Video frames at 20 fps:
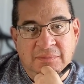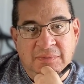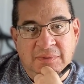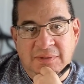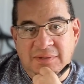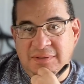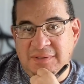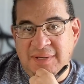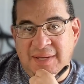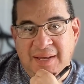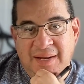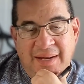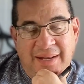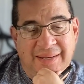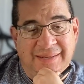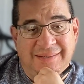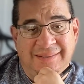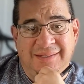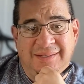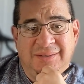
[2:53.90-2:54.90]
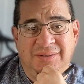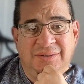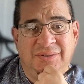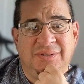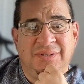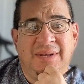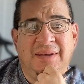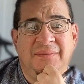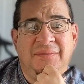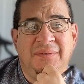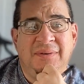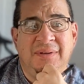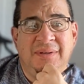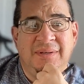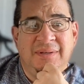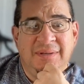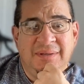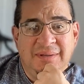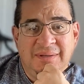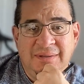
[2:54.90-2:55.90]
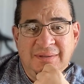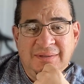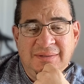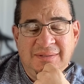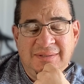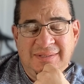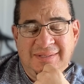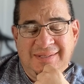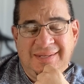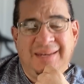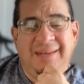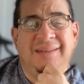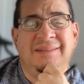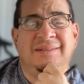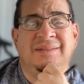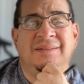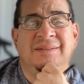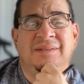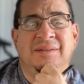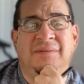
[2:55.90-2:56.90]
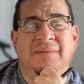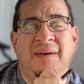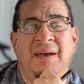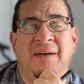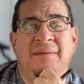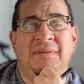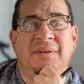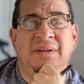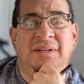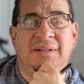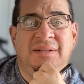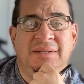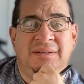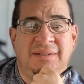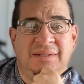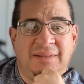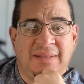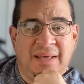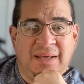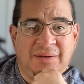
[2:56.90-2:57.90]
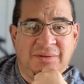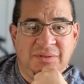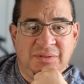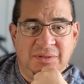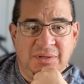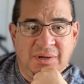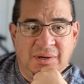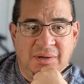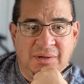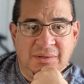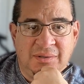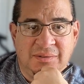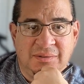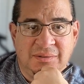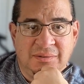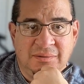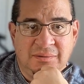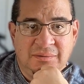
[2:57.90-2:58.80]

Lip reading: He's had like 6 or 7 seasons of having at least 1,000 yards.